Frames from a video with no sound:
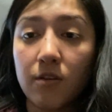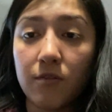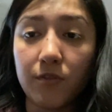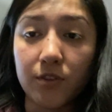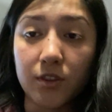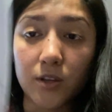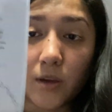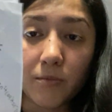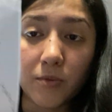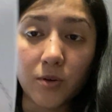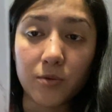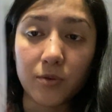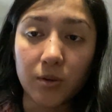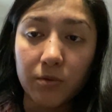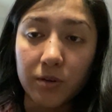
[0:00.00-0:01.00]
for the
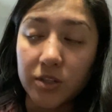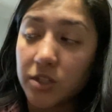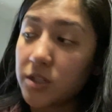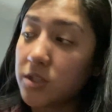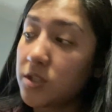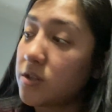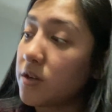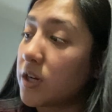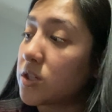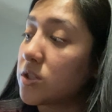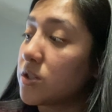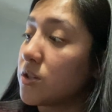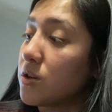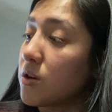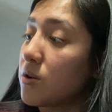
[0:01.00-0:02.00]
chemical equations to
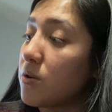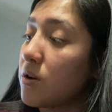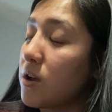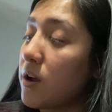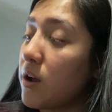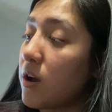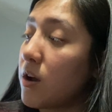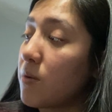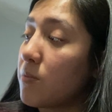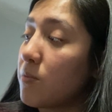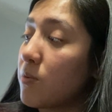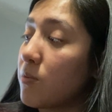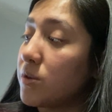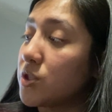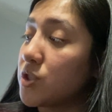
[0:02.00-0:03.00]
actually know
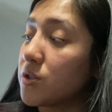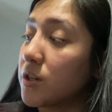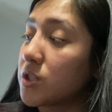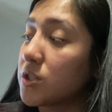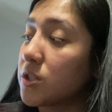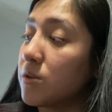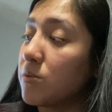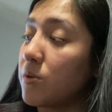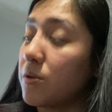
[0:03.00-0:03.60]
which direction